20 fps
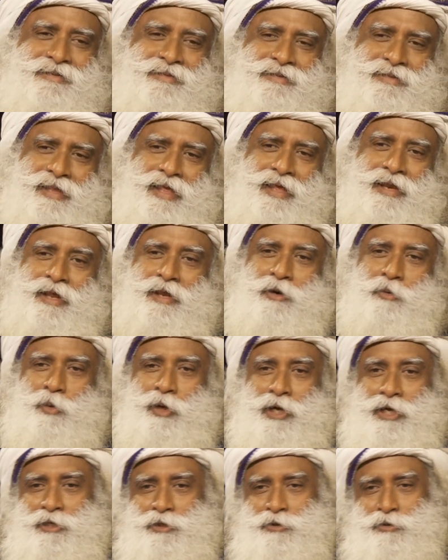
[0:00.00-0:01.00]
there are
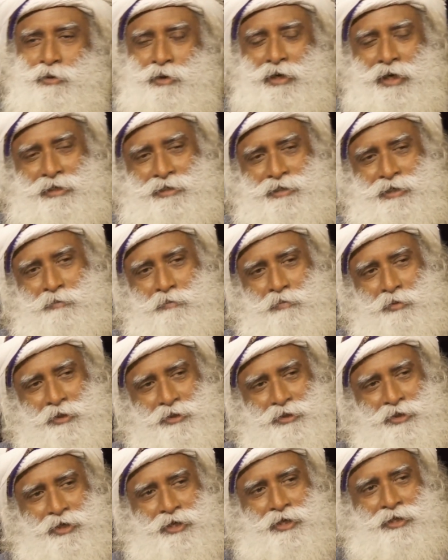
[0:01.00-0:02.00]
ways to get
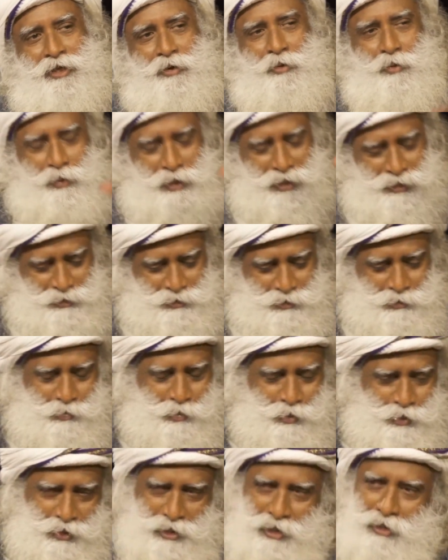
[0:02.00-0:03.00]
temperature, there are ways to
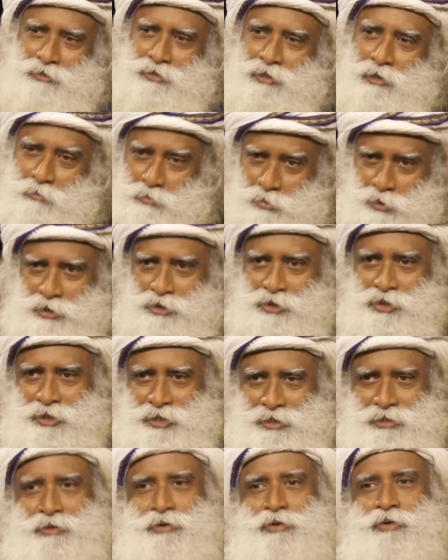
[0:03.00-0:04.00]
put down temperature,
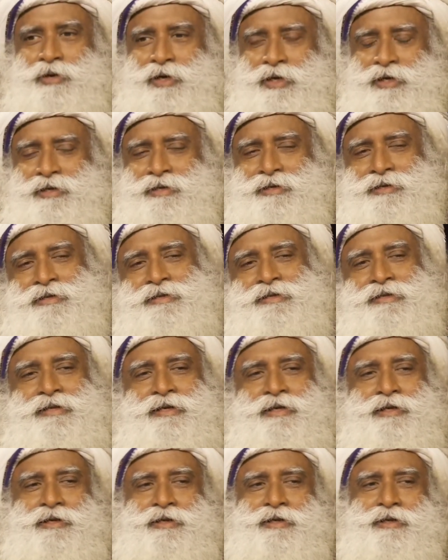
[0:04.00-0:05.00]
okay?
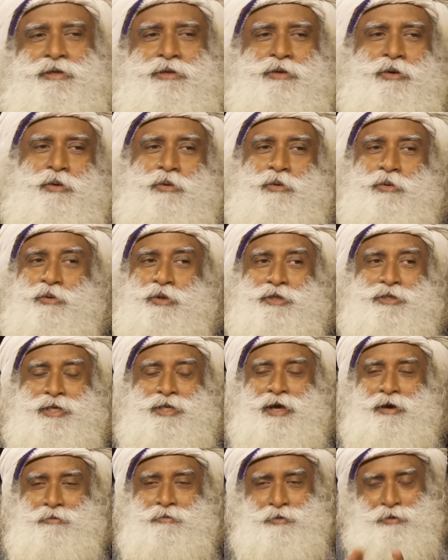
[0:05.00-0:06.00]
Don't do this
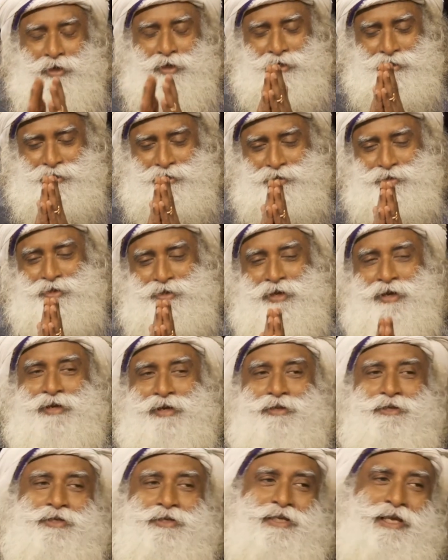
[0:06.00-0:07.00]
now, you're endangering
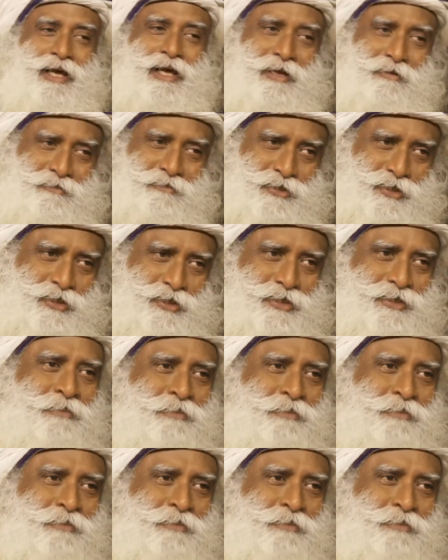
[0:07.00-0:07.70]
others' lives.